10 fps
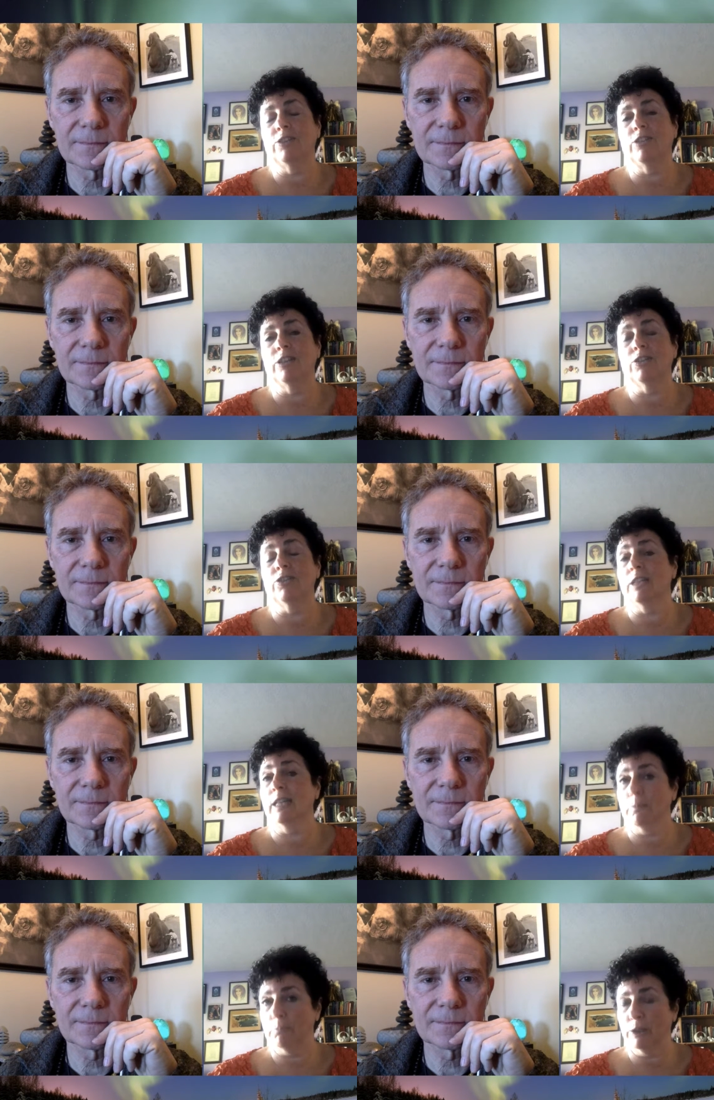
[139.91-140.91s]
Speaker 1: deals and get
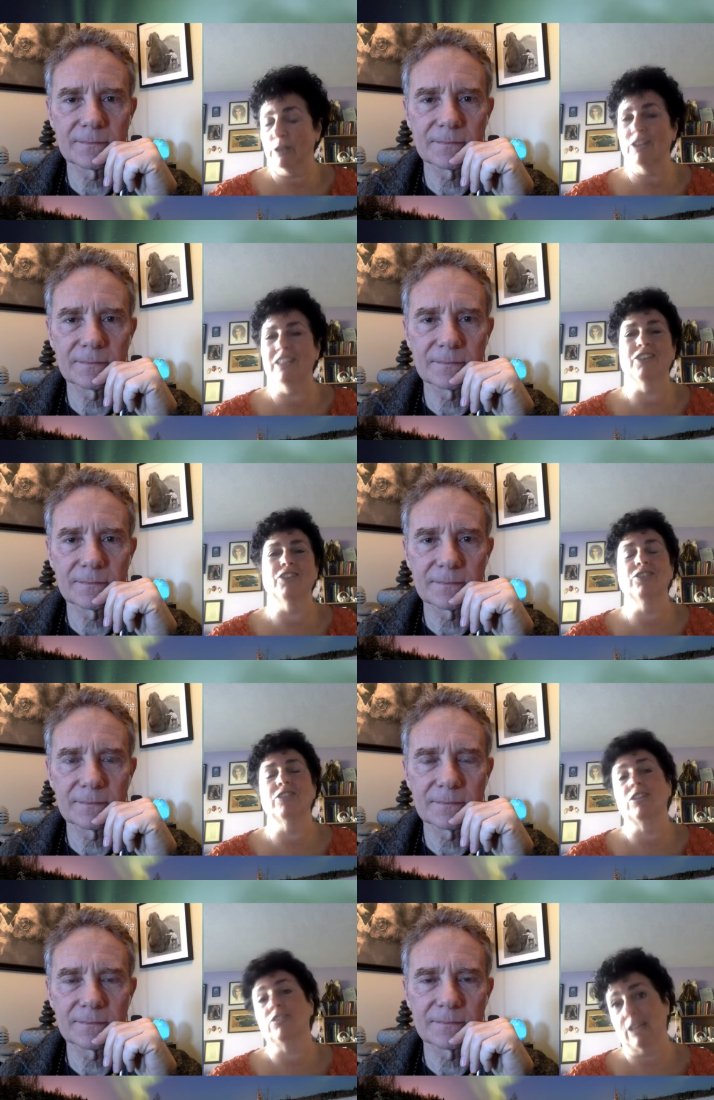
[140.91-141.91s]
book deals
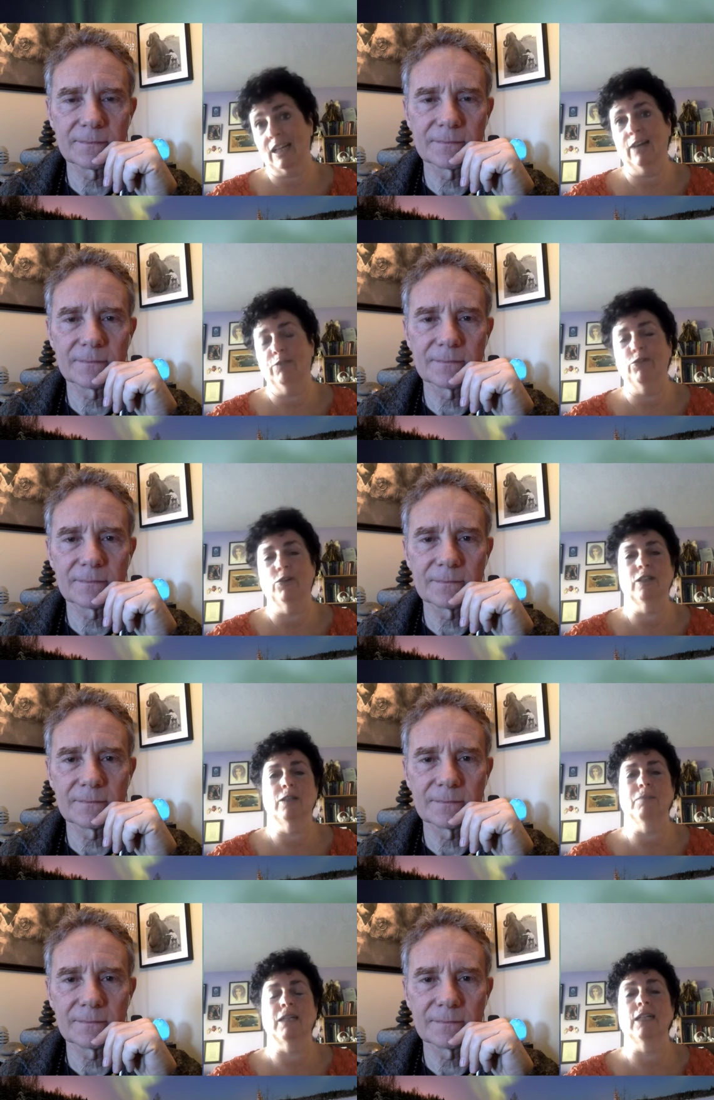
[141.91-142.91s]
because I have four of them
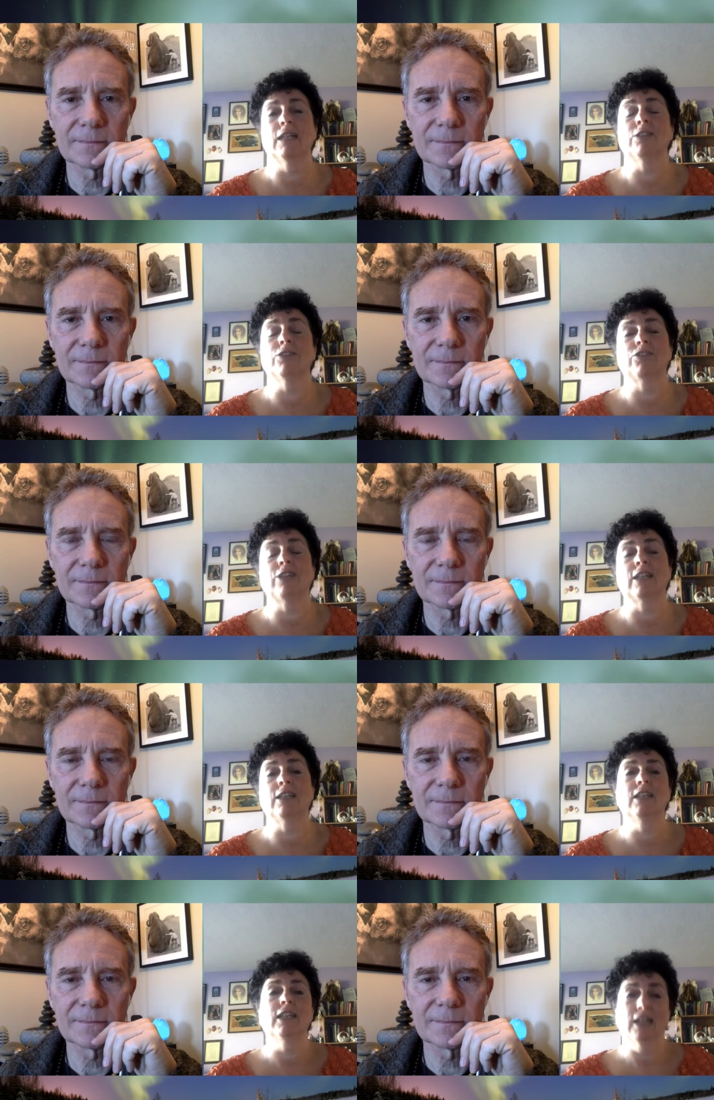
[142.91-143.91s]
and I understand
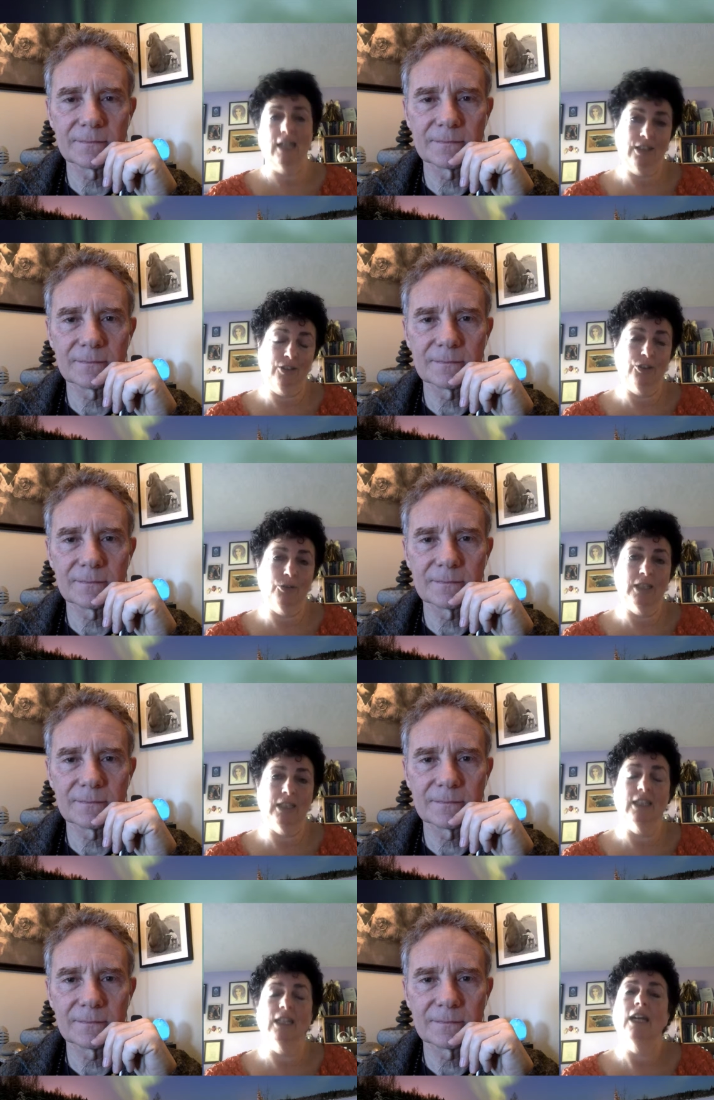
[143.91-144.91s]
how to do it.
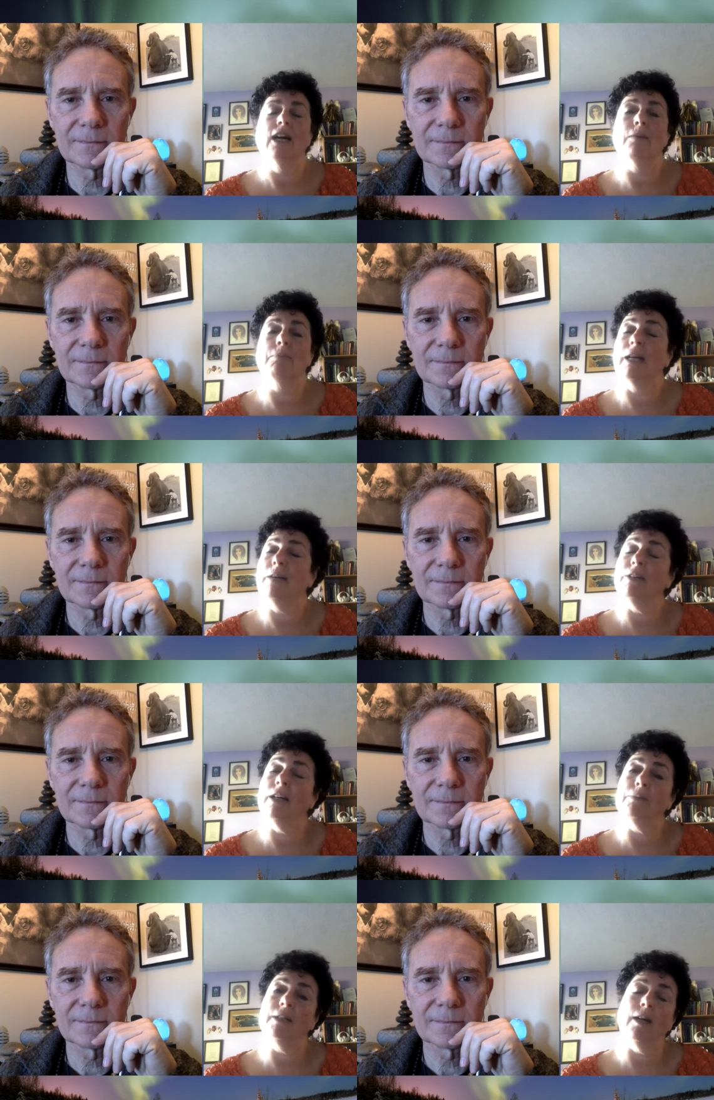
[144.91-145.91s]
Um, but I've, I've
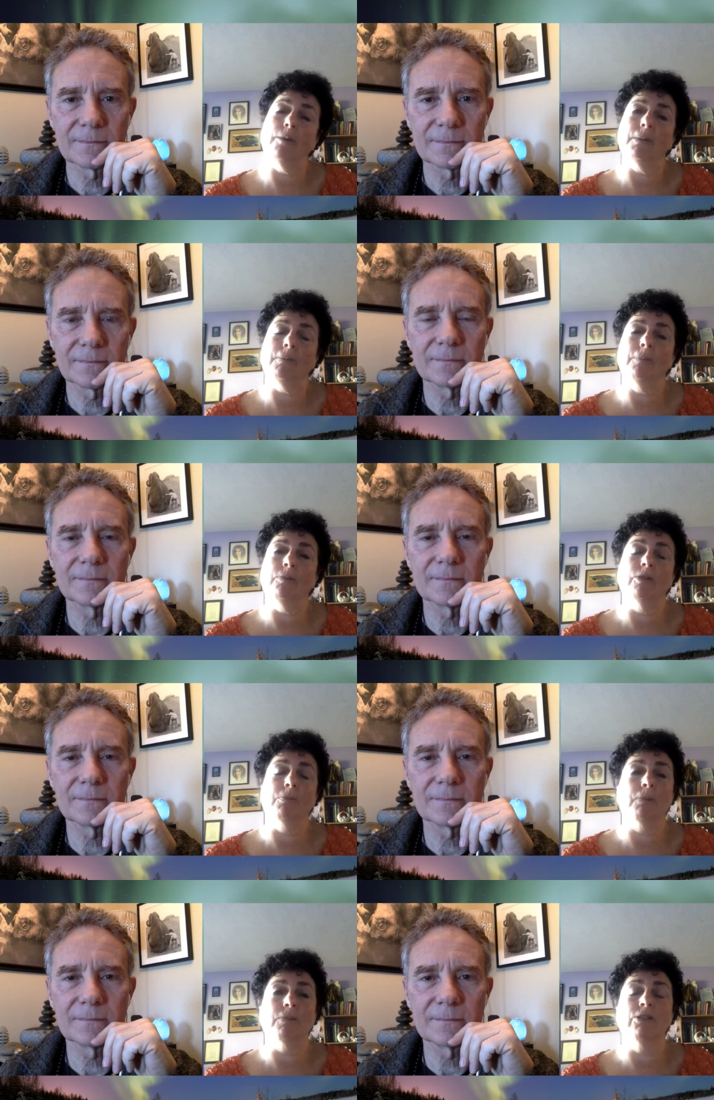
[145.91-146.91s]
been helping people with
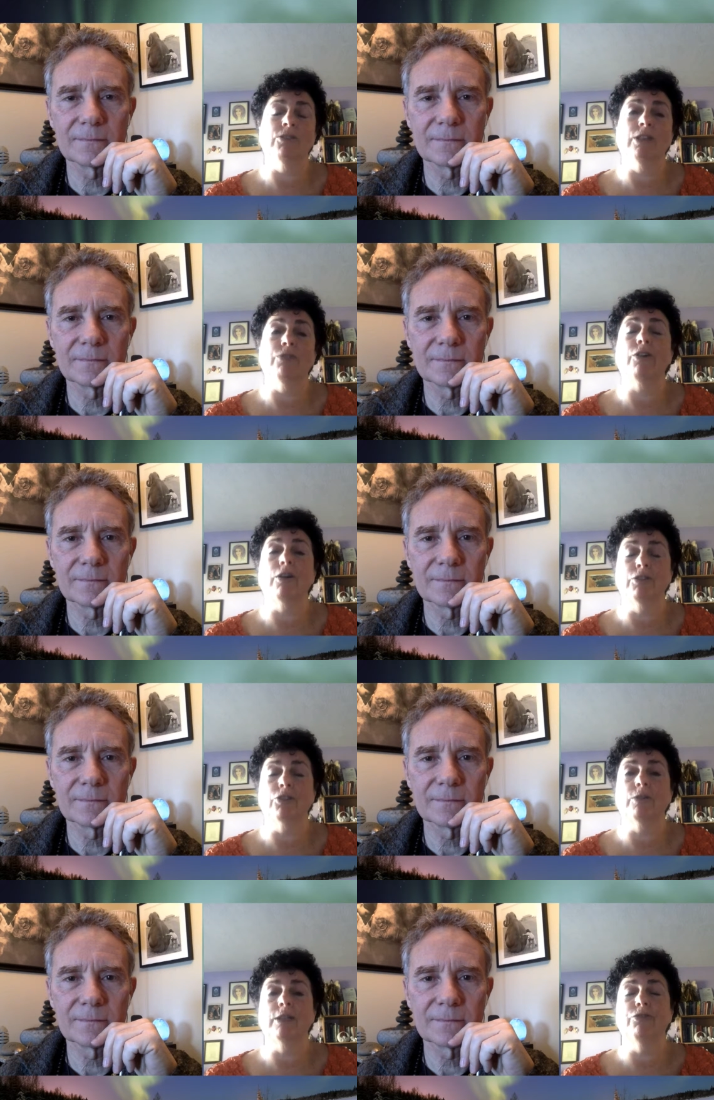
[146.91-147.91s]
publicity for over
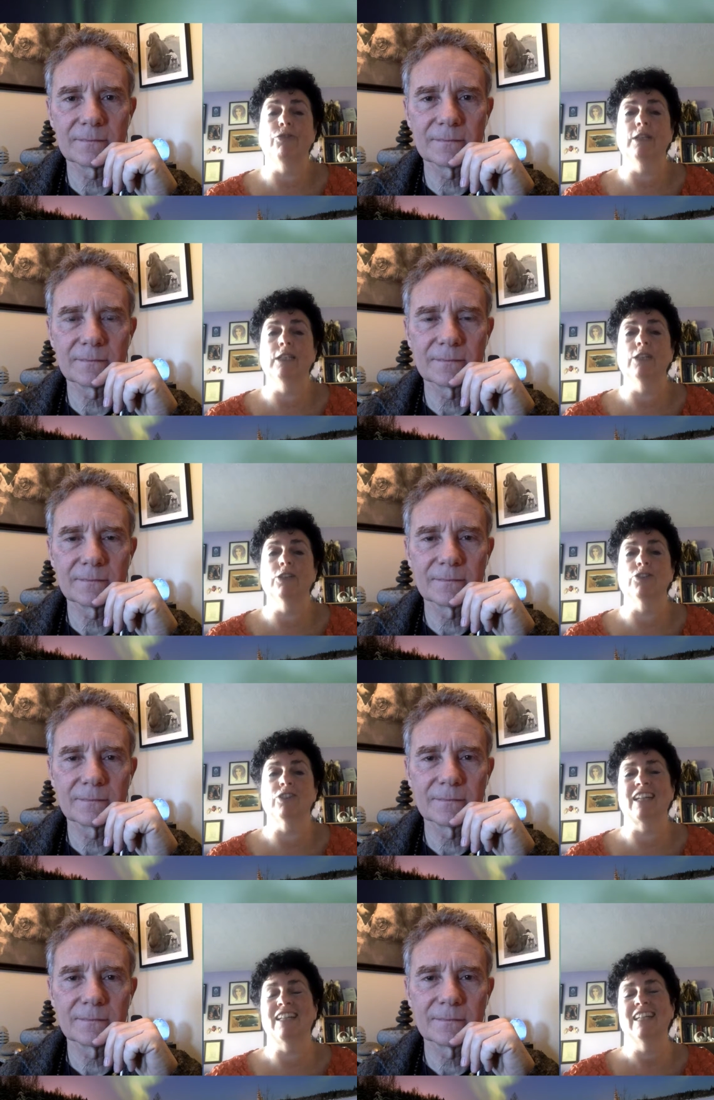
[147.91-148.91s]
24 years, and
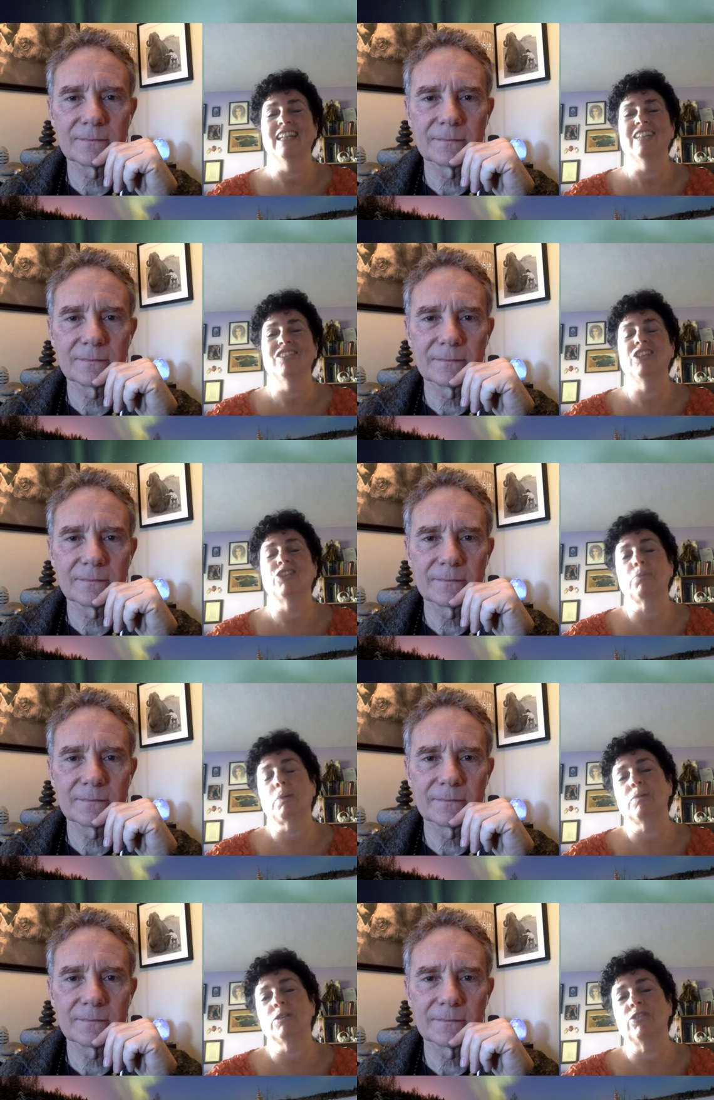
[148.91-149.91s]
I teach a
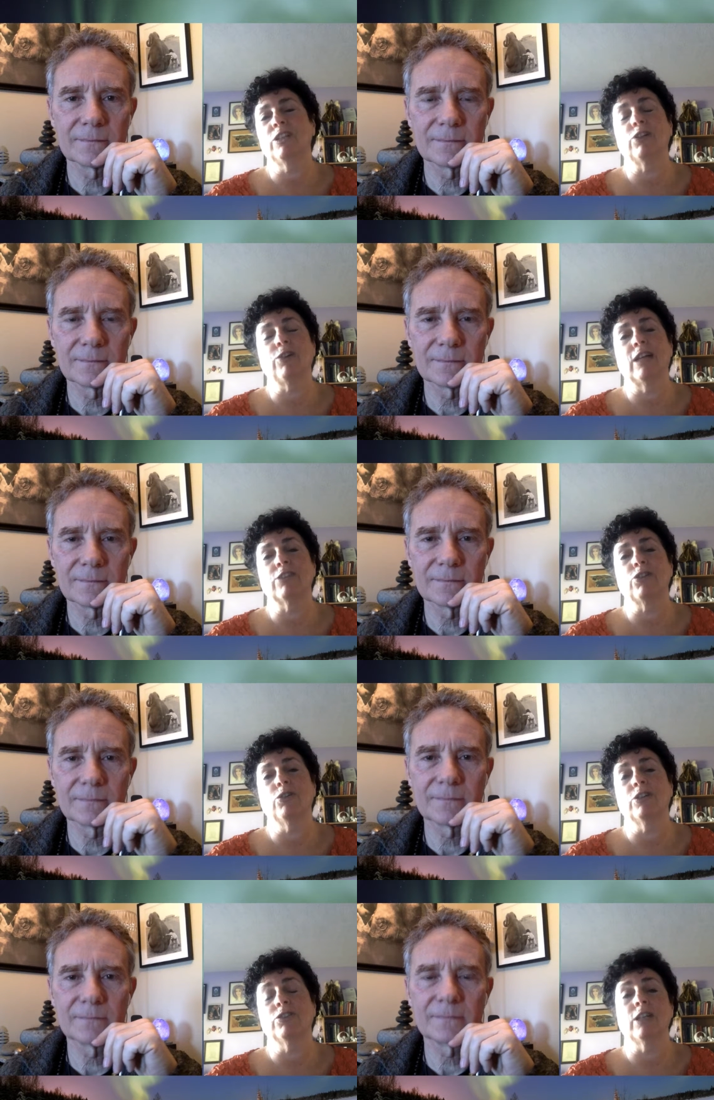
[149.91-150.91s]
publicity crash
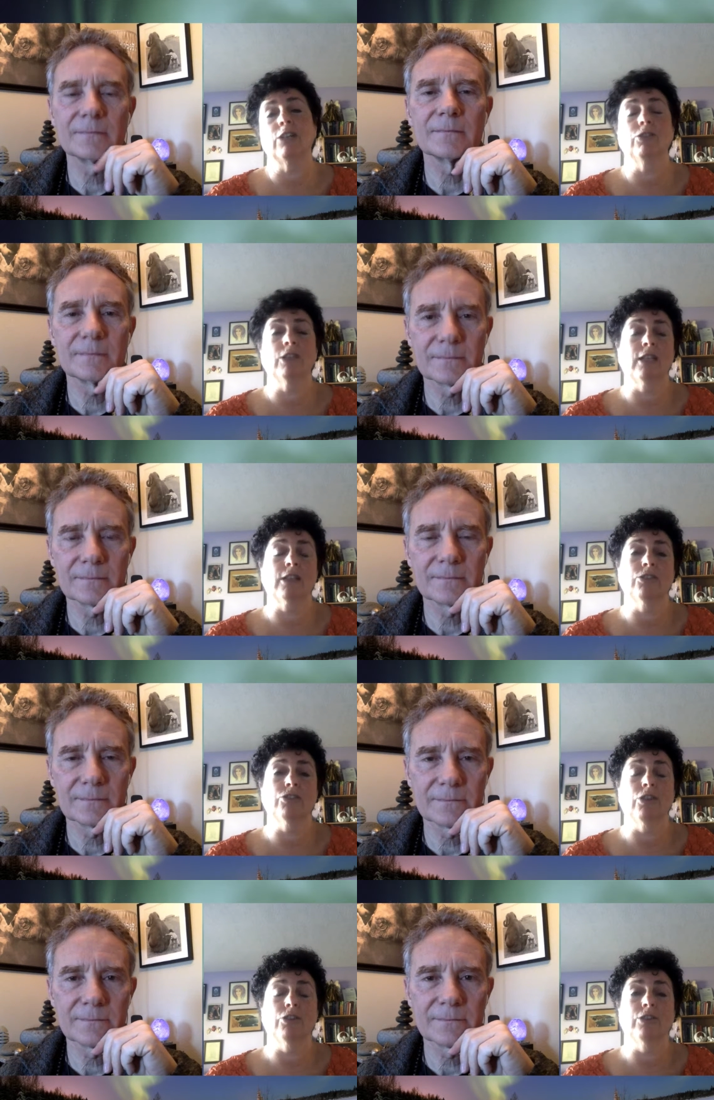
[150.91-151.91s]
course, and I do a lot of
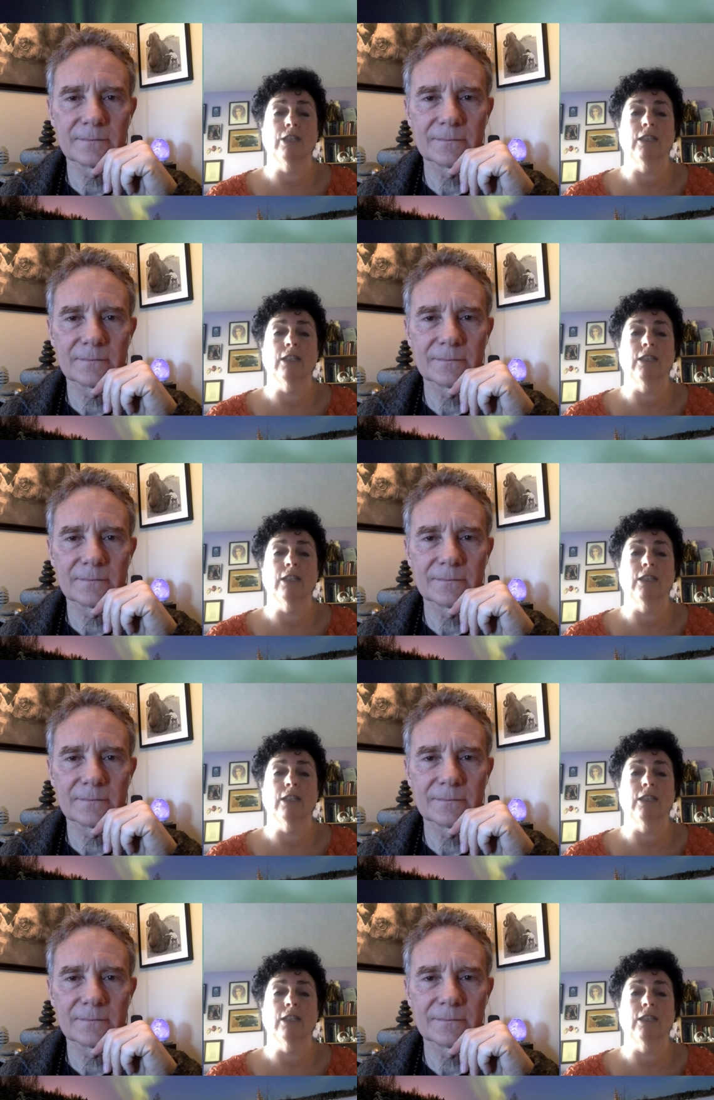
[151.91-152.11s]
consulting.